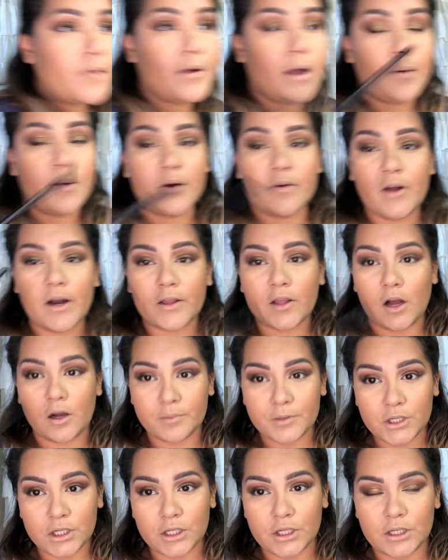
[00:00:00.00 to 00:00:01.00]
if I would have had the
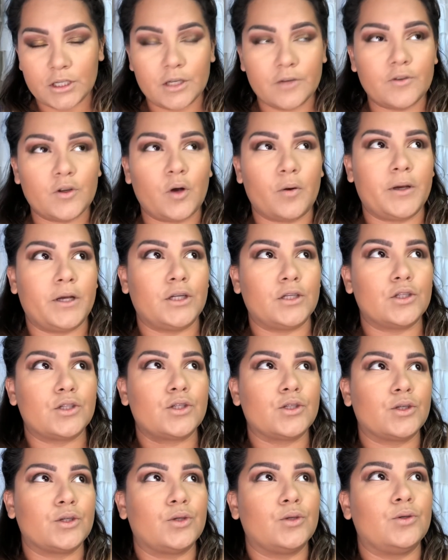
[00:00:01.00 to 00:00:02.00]
option of going
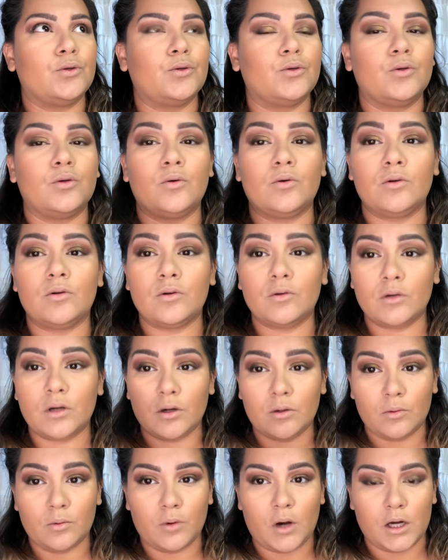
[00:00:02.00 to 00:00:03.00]
to
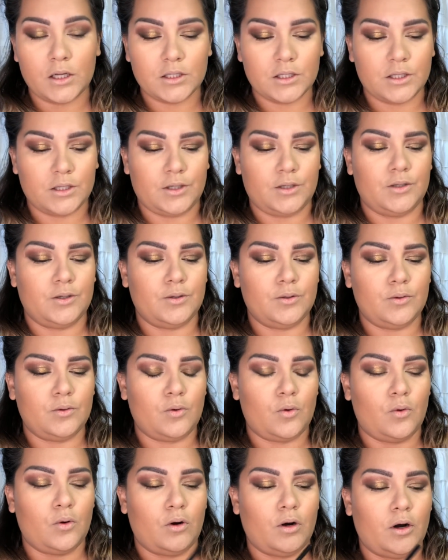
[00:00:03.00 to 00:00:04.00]
Wazoo
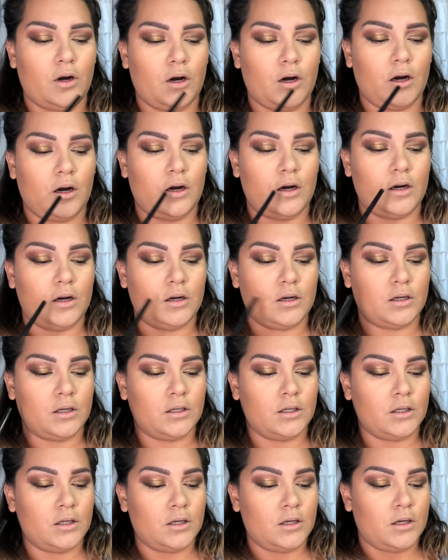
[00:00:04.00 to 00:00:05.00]
or
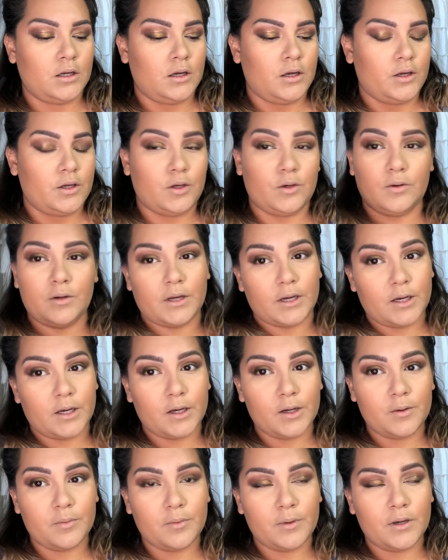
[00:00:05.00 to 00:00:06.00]

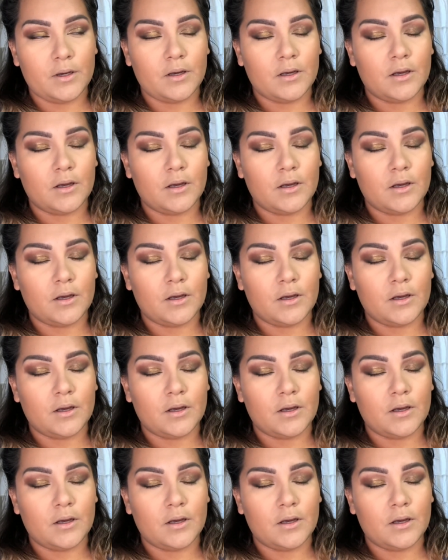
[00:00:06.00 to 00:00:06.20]
UW.